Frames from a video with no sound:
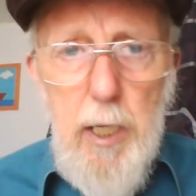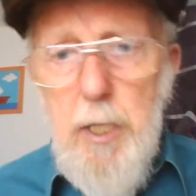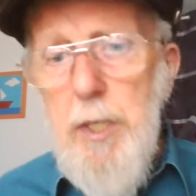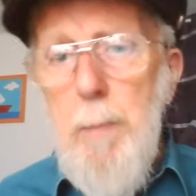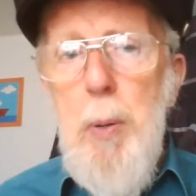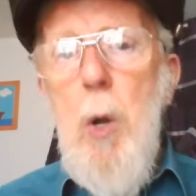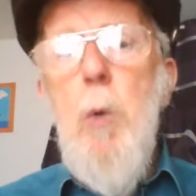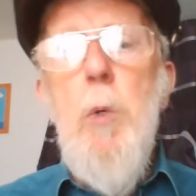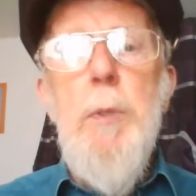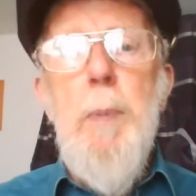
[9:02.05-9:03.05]
It's
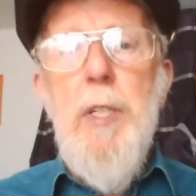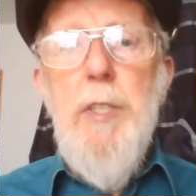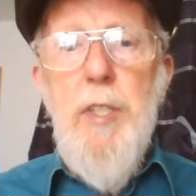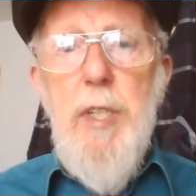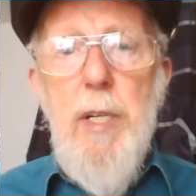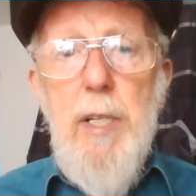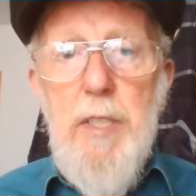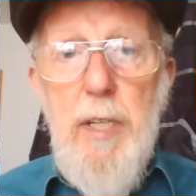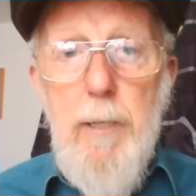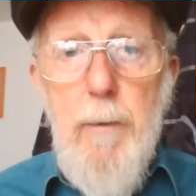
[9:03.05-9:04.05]
imposed by society.